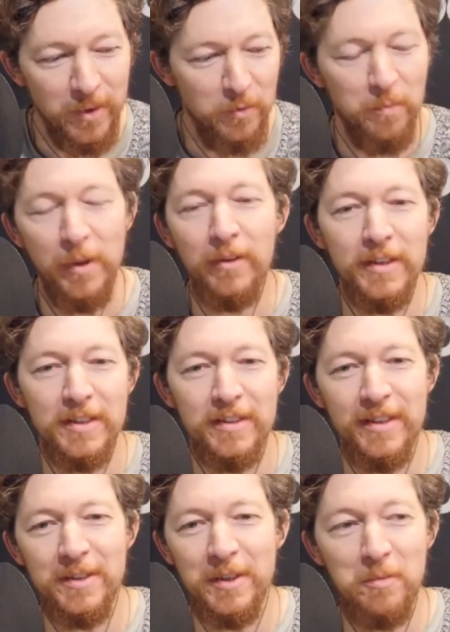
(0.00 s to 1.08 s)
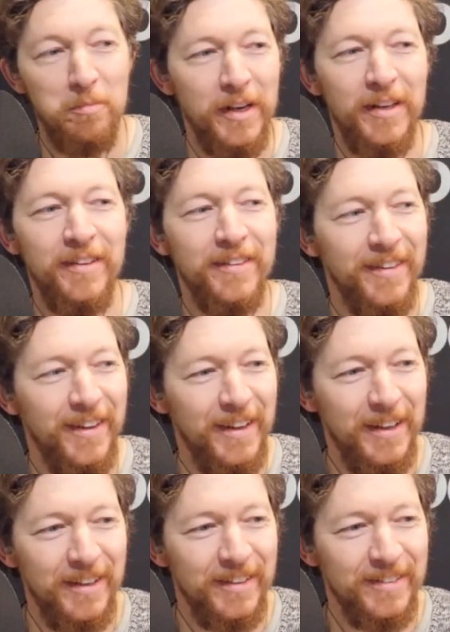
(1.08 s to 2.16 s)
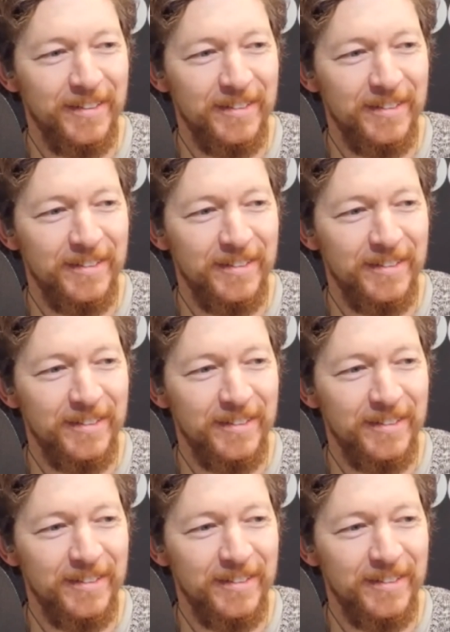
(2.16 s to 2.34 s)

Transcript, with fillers: you've built this this this brilliant uh,